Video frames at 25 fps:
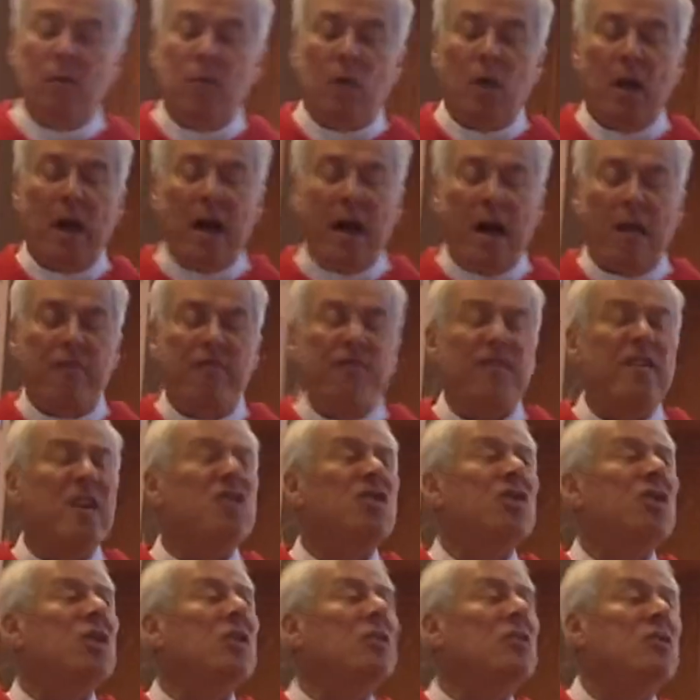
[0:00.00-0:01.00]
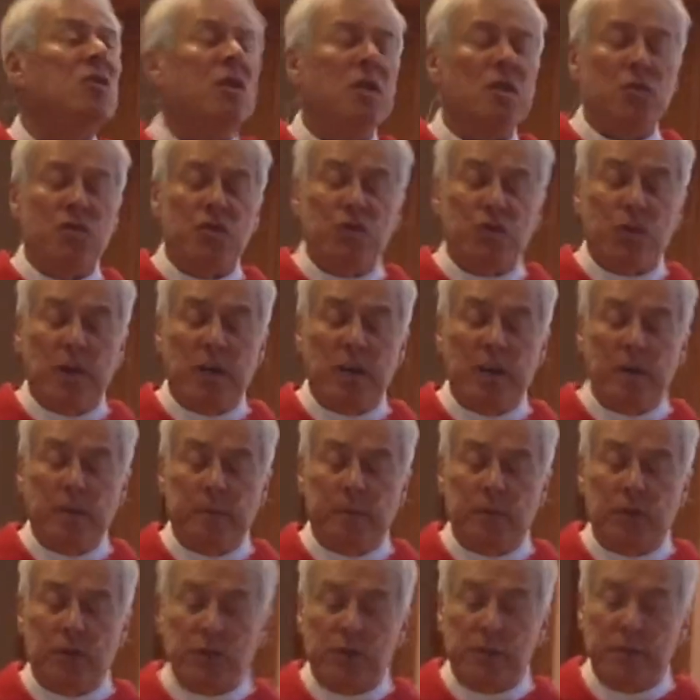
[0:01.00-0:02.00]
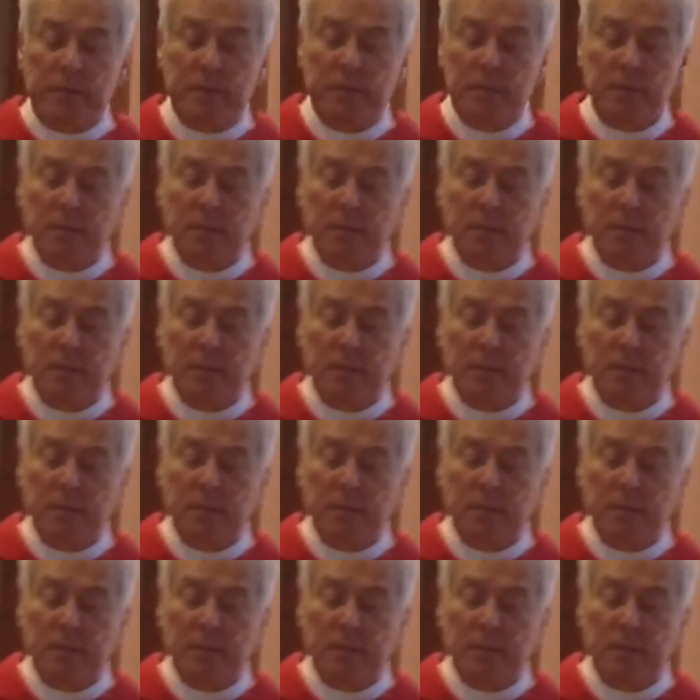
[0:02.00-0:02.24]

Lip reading: will have visions and dreams.